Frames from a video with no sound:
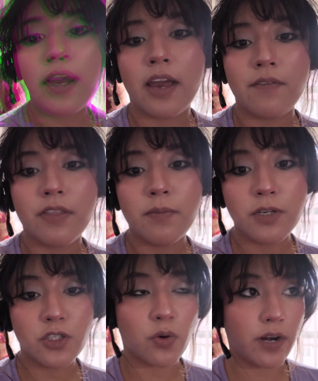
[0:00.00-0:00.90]
I have the
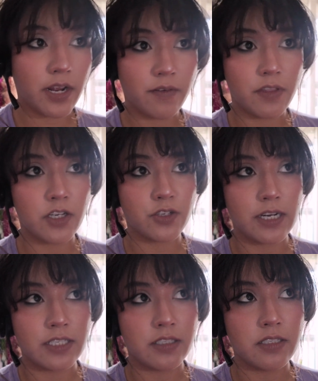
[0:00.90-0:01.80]
majority of the
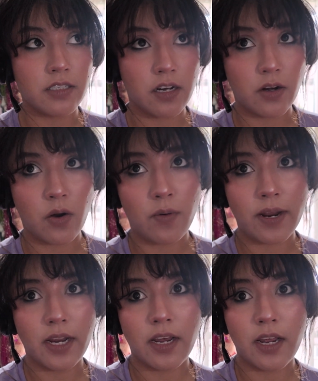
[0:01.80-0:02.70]
dress done
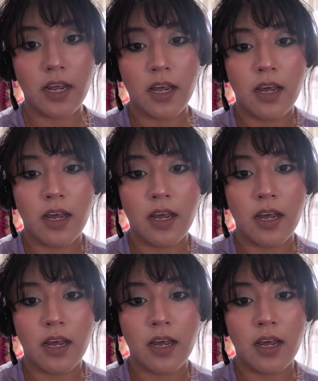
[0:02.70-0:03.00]
already.